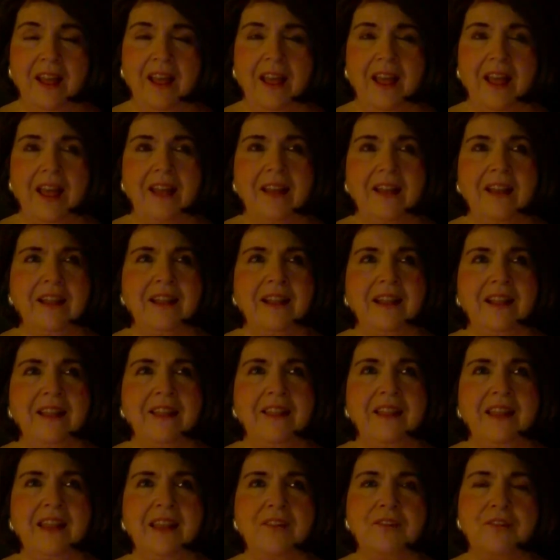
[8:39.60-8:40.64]
And
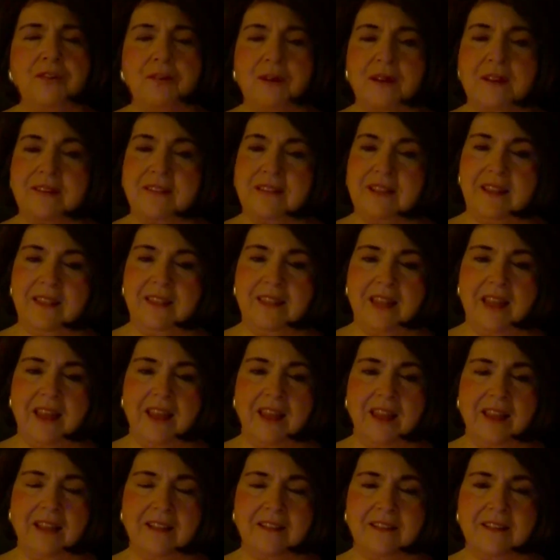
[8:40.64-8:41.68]
the interesting
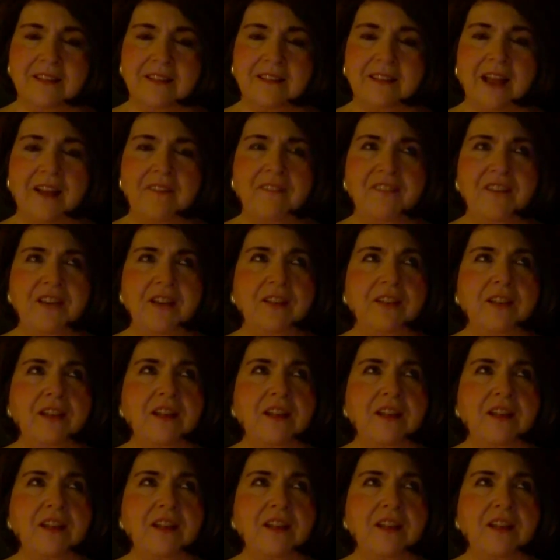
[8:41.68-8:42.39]
thing is I feel